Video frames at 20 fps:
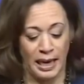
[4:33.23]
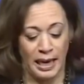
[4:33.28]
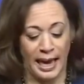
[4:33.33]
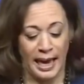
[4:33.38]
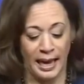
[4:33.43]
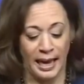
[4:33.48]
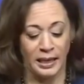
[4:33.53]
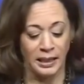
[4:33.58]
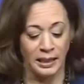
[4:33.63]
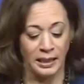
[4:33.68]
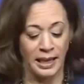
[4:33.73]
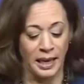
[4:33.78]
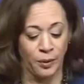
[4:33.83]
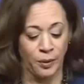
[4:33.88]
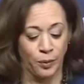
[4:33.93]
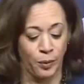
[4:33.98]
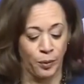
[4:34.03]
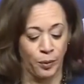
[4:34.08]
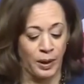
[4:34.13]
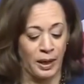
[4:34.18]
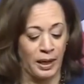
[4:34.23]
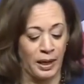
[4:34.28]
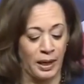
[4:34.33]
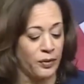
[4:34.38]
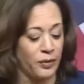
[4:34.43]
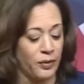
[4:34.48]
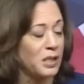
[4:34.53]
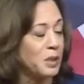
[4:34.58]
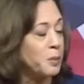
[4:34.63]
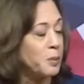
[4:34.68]
and in that way have
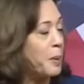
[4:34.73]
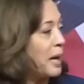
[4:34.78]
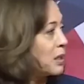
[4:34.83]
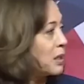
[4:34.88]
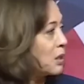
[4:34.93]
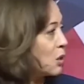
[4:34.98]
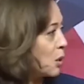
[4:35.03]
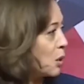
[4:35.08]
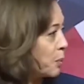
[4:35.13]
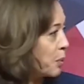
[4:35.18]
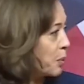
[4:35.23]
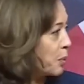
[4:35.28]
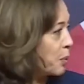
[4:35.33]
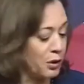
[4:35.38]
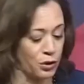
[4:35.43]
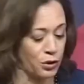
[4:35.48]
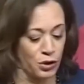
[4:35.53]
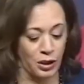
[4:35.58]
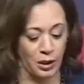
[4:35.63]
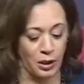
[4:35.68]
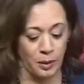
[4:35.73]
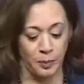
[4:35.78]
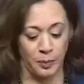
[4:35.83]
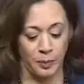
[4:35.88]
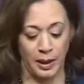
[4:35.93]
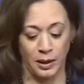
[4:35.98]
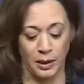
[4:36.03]
expanded our partnership.